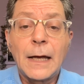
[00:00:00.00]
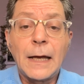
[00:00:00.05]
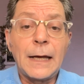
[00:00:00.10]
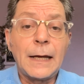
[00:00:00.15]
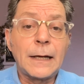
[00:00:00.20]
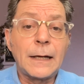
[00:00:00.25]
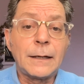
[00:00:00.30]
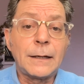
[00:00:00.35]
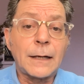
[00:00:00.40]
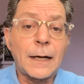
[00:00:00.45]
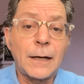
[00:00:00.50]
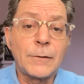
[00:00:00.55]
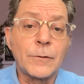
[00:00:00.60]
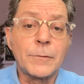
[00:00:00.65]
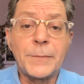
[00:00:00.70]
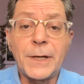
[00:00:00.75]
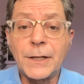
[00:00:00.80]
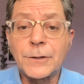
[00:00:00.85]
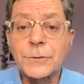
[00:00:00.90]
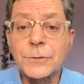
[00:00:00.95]
And I will
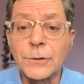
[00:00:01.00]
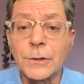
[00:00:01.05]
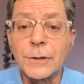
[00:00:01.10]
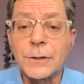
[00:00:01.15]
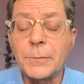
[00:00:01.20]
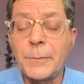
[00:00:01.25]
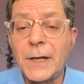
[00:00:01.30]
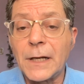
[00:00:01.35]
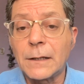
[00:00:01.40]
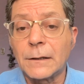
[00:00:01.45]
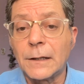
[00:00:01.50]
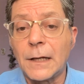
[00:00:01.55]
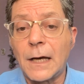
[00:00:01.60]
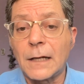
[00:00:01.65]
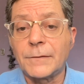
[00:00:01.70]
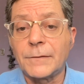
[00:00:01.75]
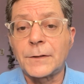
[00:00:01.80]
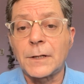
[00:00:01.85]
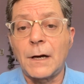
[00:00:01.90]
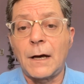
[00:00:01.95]
make sure to make a lot
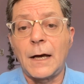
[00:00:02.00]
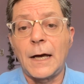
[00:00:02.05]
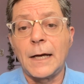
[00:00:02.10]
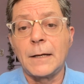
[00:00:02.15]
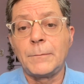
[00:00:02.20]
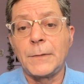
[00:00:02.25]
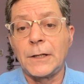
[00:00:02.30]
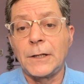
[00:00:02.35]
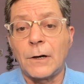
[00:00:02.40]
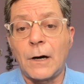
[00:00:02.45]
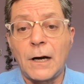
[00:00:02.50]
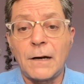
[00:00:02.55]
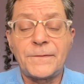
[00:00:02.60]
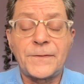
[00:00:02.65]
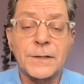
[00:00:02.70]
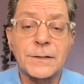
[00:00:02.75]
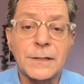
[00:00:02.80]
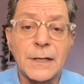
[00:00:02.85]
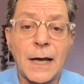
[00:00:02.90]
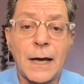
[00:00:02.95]
of time in
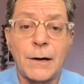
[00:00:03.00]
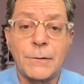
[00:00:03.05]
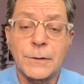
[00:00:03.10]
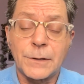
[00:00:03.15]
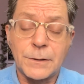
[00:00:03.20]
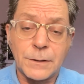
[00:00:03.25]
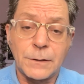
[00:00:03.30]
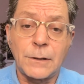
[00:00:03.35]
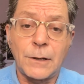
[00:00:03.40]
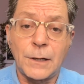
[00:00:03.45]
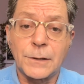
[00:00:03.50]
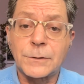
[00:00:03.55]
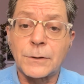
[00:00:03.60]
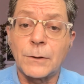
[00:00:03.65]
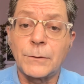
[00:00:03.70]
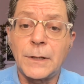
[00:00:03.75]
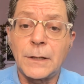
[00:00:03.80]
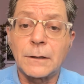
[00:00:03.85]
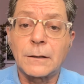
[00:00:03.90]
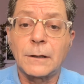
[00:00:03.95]
office hours and also
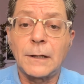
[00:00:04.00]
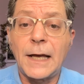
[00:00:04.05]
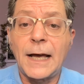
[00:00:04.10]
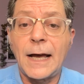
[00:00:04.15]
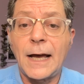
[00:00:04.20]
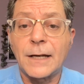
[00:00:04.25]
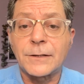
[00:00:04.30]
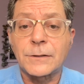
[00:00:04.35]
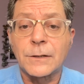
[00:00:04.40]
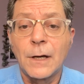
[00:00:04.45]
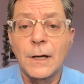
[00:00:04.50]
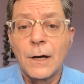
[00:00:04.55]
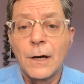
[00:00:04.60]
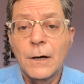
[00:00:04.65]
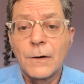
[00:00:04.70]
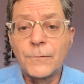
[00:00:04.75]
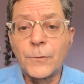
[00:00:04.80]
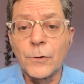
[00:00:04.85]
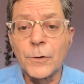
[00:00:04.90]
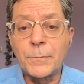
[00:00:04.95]
in class
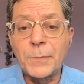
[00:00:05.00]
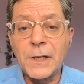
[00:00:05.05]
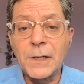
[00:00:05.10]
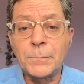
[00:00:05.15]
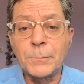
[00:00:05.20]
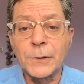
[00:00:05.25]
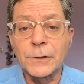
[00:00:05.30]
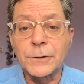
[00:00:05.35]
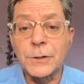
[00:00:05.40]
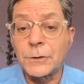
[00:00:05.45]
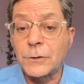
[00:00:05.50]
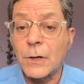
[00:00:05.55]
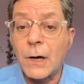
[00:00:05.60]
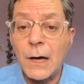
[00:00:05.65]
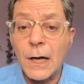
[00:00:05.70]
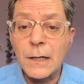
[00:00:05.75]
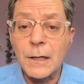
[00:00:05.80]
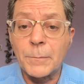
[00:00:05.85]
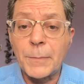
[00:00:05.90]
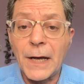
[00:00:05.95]
for people to
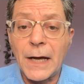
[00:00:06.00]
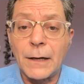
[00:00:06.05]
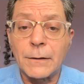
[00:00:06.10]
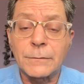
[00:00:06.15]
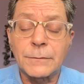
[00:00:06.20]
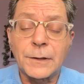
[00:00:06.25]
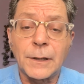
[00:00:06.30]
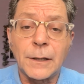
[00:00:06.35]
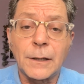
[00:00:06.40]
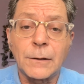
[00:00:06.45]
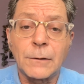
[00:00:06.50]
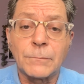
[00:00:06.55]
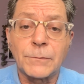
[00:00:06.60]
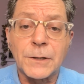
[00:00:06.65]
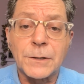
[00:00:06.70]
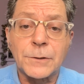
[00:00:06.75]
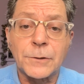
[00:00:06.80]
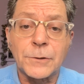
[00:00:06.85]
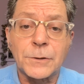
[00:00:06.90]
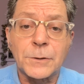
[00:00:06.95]
talk about their
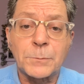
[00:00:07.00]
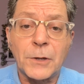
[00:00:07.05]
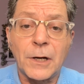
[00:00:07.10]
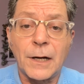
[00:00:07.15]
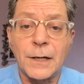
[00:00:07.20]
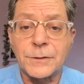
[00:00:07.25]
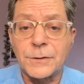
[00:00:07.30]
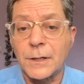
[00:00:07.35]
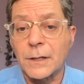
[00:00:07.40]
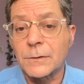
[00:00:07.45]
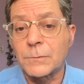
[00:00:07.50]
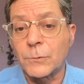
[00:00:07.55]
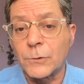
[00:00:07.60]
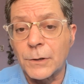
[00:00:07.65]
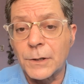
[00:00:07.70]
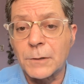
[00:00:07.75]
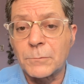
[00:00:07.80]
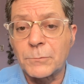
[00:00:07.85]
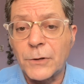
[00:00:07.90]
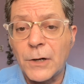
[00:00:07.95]
research projects,
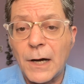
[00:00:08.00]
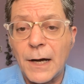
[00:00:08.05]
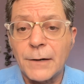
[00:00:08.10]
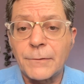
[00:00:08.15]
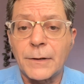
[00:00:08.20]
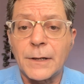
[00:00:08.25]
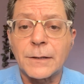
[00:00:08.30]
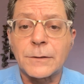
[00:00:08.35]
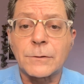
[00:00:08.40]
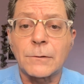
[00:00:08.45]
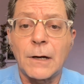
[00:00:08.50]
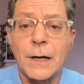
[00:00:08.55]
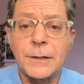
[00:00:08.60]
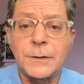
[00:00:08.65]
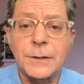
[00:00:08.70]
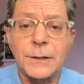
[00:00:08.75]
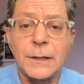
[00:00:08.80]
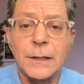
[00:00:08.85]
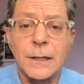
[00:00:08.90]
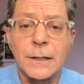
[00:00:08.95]
work in progress, or
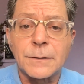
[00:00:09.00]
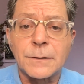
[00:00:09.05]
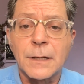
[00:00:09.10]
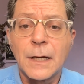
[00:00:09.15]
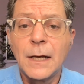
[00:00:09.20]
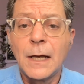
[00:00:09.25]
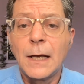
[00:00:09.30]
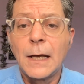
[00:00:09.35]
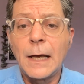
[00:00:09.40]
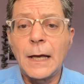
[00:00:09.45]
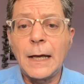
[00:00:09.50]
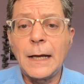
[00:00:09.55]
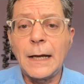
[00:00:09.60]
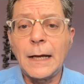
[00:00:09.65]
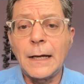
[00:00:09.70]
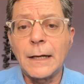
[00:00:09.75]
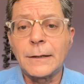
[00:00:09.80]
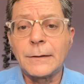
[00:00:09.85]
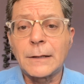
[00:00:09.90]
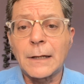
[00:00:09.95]
ideas.
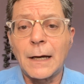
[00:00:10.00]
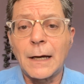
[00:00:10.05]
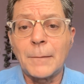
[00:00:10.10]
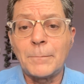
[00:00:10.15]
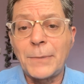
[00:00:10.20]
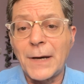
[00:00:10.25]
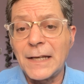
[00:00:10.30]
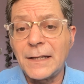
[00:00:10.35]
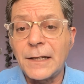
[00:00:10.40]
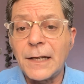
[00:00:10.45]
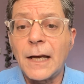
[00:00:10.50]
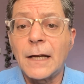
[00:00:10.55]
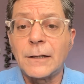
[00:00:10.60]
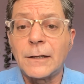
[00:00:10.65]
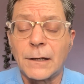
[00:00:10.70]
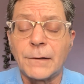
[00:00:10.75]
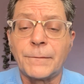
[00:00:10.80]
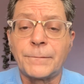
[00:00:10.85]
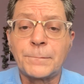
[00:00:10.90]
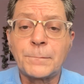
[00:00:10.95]
And by the end
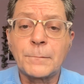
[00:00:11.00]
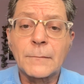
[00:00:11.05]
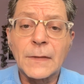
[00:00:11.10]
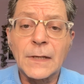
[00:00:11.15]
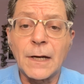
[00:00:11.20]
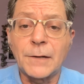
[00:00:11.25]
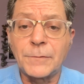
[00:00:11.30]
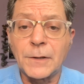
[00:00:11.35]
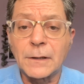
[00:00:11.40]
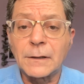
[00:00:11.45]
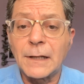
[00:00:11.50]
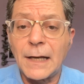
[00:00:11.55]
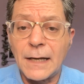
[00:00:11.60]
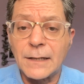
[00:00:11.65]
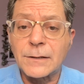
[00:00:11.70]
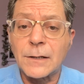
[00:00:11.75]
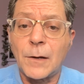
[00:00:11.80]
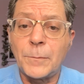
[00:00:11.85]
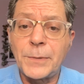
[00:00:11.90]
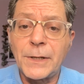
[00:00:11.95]
of the
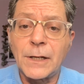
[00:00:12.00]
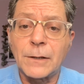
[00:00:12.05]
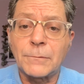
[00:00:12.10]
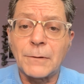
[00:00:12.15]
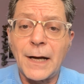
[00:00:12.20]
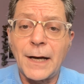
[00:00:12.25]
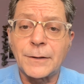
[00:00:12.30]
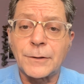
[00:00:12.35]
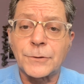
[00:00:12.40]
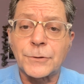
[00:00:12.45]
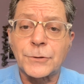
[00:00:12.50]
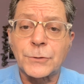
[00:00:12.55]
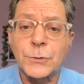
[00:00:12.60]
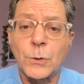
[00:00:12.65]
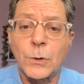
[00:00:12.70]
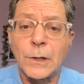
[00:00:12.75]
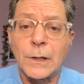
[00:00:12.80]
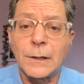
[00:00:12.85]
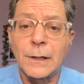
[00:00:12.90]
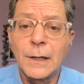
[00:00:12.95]
class, albeit rather
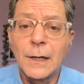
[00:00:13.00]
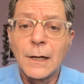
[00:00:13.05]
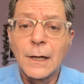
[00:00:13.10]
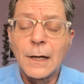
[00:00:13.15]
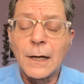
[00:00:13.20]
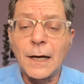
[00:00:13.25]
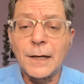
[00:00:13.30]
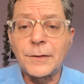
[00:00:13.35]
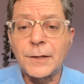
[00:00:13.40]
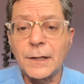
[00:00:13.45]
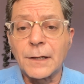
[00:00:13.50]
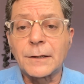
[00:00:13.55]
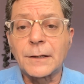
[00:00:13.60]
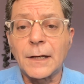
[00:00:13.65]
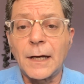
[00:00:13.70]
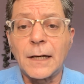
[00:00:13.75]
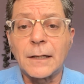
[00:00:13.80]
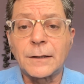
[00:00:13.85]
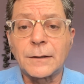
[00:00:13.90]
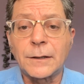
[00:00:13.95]
short, I think
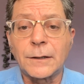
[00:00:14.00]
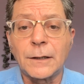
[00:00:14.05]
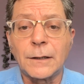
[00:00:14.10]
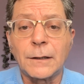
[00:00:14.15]
that